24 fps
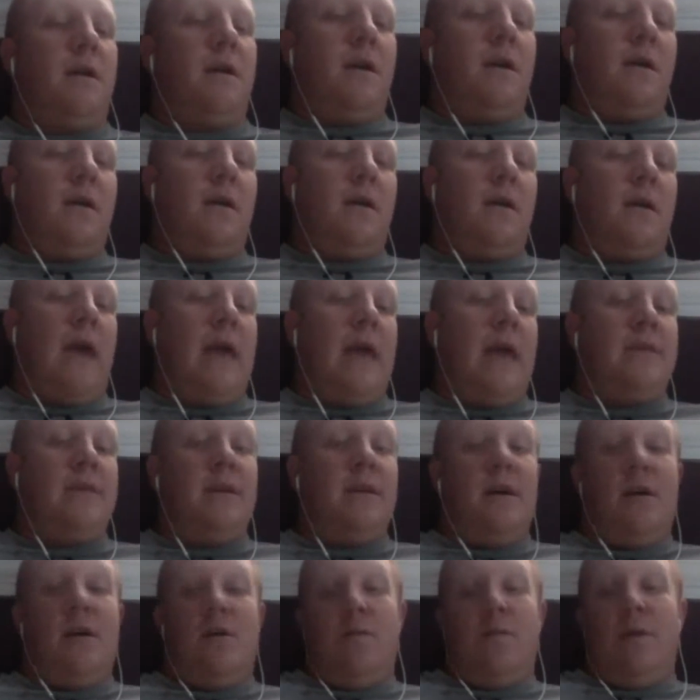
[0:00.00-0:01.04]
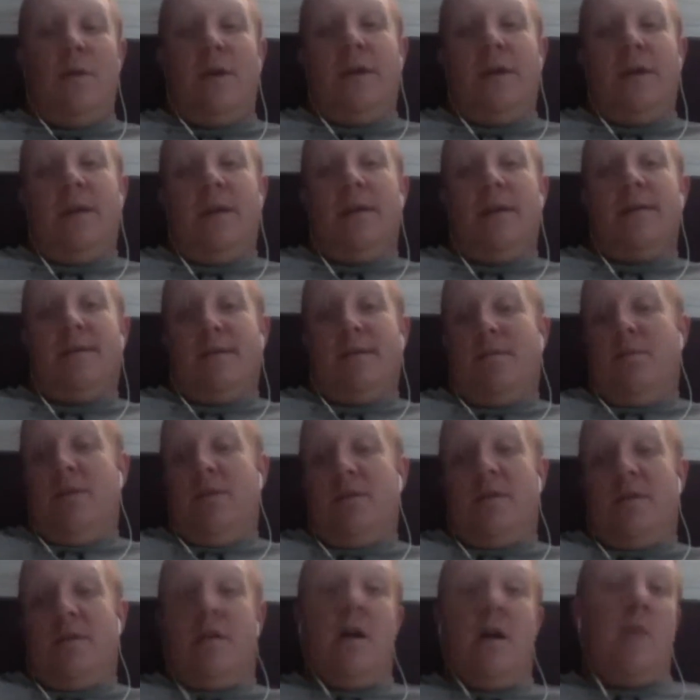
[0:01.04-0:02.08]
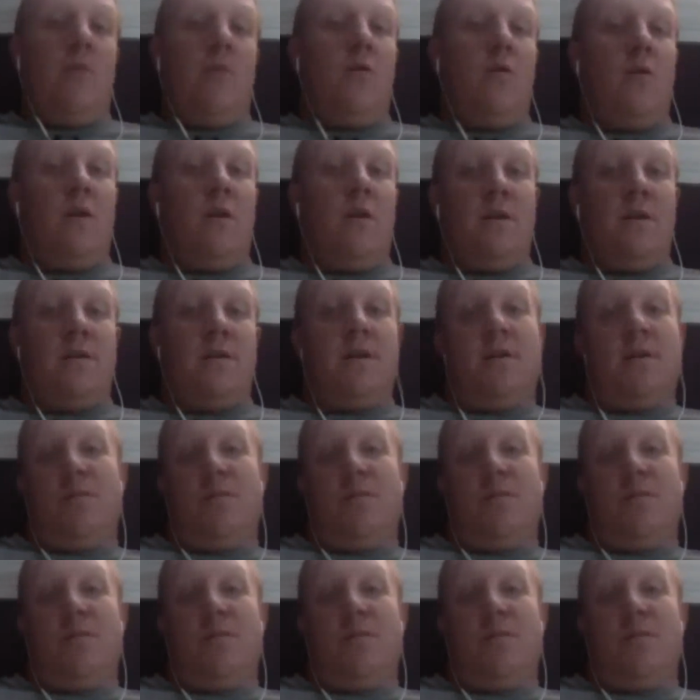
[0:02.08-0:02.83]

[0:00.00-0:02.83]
Kat Zingano and Megan Anderson means a lot more in the title picture